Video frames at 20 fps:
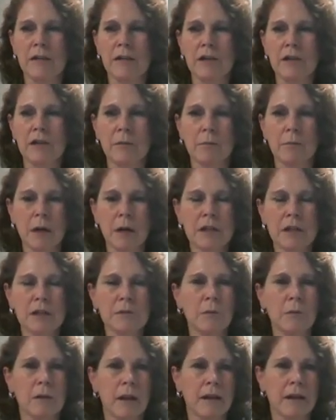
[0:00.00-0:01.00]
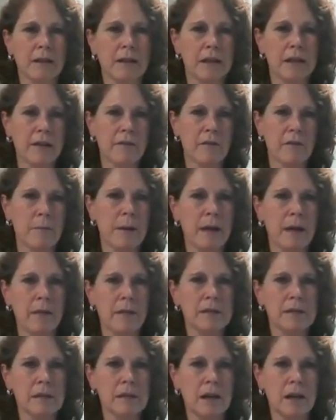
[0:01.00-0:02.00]
then you're much more likely to have a
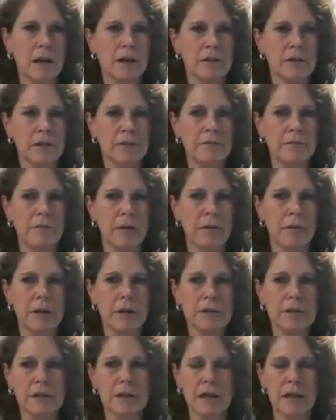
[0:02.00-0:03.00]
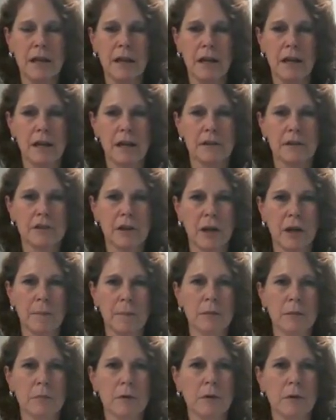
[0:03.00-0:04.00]
balance in hunger and fullness and shop
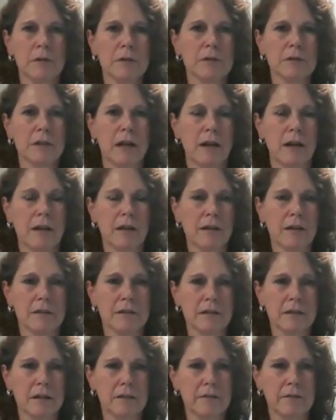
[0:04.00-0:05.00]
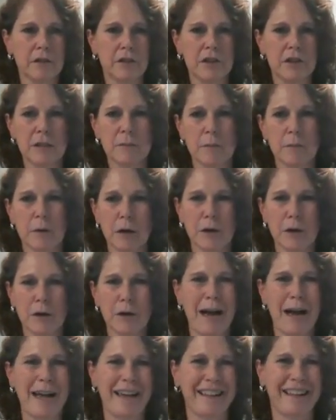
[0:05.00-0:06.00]
in the produce aisle instead of the cheeseburger
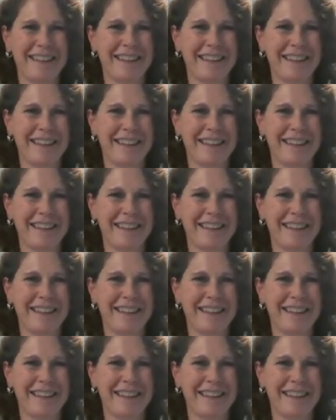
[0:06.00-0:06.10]
aisle.